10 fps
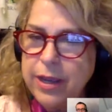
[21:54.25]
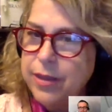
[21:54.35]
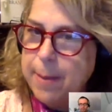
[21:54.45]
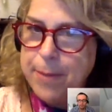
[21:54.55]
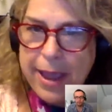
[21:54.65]

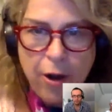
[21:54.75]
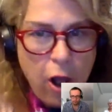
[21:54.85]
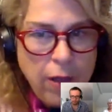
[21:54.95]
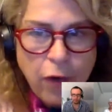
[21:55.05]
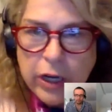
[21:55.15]
They paid
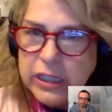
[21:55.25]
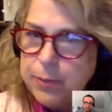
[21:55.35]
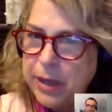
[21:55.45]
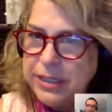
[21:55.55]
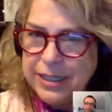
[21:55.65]
all of our
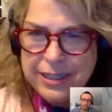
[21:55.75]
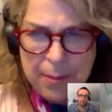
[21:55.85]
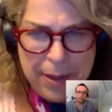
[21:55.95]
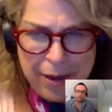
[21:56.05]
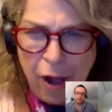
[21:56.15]
expenses. They
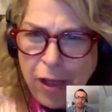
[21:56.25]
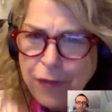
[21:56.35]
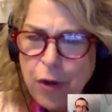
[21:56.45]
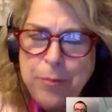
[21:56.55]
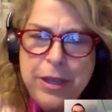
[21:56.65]
paid all of
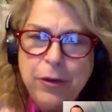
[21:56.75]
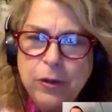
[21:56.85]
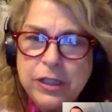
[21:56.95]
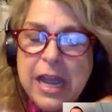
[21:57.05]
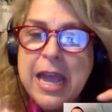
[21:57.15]
our meals